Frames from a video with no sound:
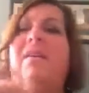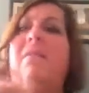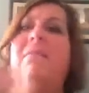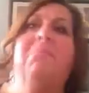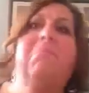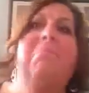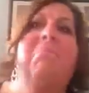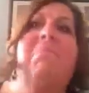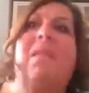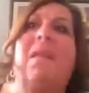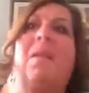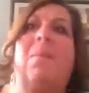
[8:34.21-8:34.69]

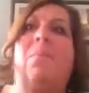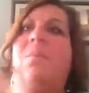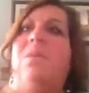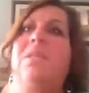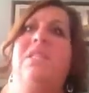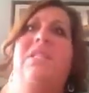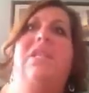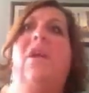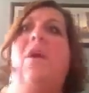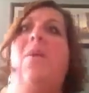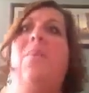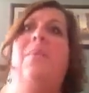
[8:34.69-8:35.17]
that
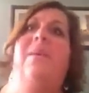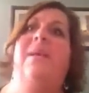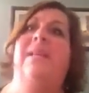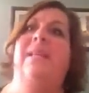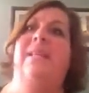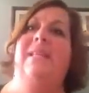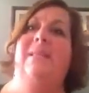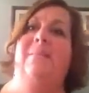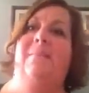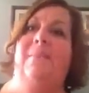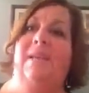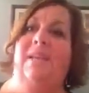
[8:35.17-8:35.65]
was nowhere
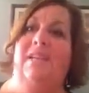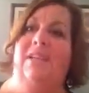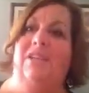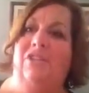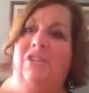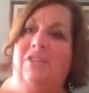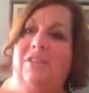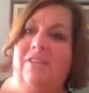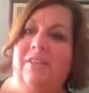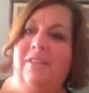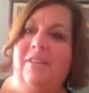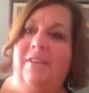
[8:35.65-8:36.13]
near the
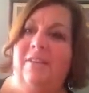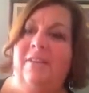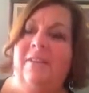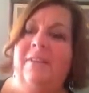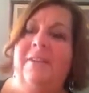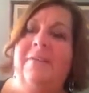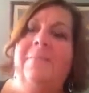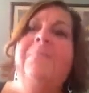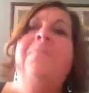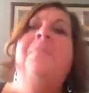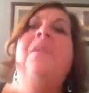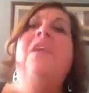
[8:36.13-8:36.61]
beach.
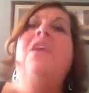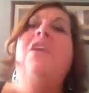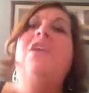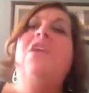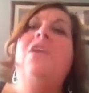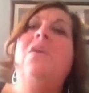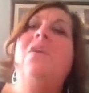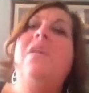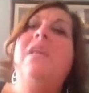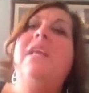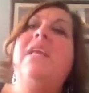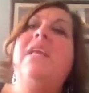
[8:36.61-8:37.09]
You